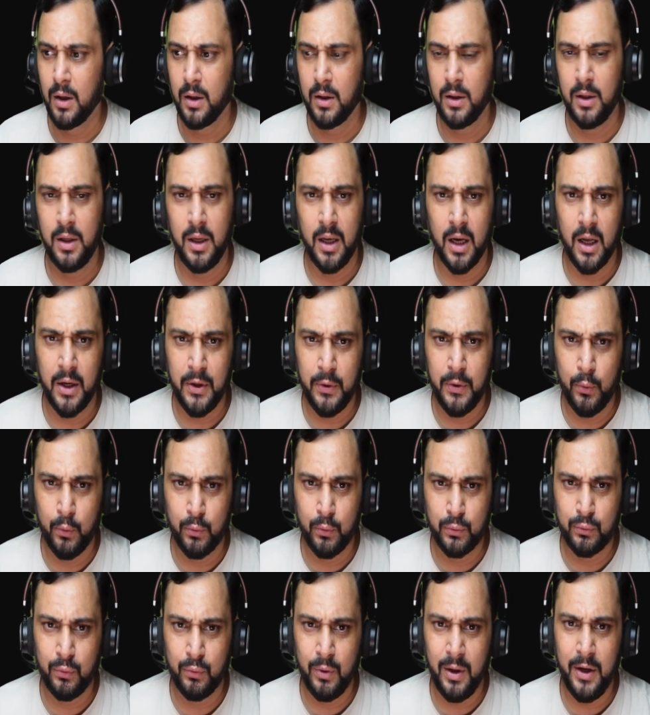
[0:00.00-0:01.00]
They are
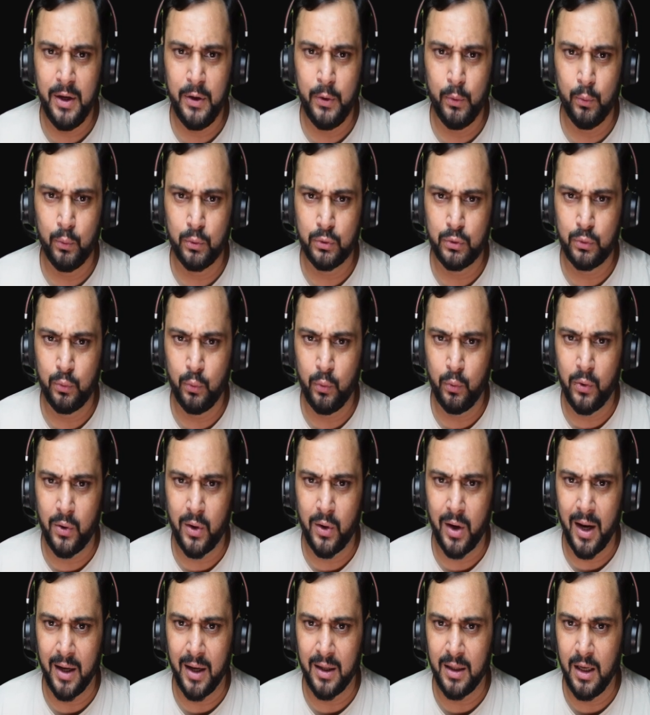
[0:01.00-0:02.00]
usually used to
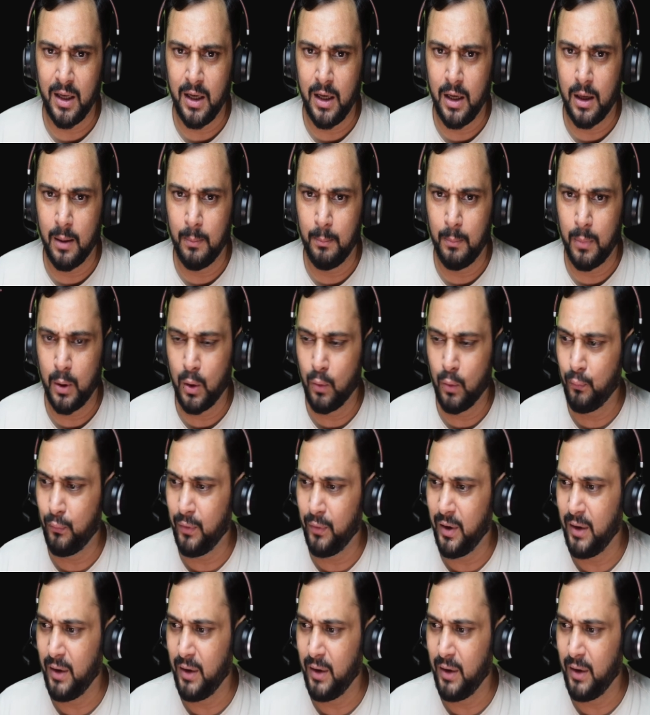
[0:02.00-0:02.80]
track the number of